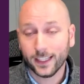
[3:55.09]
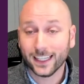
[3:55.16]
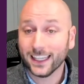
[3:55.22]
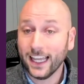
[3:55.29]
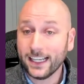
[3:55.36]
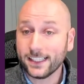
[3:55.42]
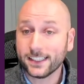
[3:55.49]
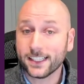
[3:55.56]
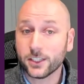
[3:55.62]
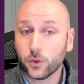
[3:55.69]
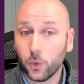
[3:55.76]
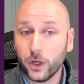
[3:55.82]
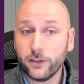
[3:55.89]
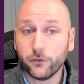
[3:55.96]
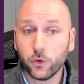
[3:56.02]
less than
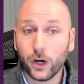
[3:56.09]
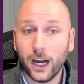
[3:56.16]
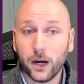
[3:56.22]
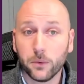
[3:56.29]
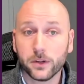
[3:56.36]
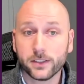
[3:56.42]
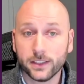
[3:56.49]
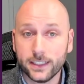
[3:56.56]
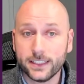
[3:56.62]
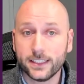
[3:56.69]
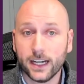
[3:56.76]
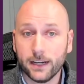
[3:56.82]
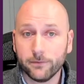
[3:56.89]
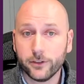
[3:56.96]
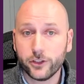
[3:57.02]
24 hours lead
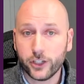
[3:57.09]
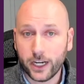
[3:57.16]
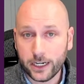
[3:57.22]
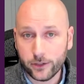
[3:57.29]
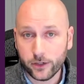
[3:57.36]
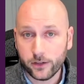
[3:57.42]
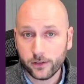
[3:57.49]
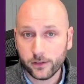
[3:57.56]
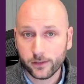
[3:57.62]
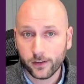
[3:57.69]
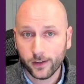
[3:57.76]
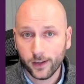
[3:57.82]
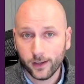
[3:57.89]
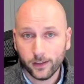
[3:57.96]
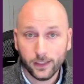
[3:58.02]
time for changes,
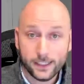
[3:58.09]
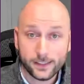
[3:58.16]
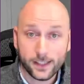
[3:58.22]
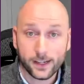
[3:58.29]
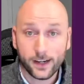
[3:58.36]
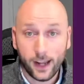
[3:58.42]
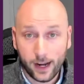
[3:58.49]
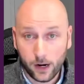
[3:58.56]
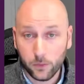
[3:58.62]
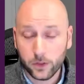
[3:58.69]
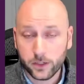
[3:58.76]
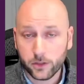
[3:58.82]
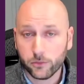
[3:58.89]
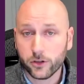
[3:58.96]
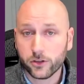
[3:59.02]
less than an hour
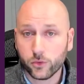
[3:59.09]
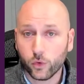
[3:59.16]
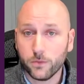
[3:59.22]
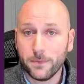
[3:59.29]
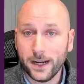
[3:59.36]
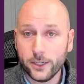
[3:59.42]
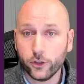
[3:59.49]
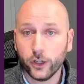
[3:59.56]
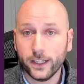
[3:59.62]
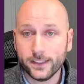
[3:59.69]
to restore major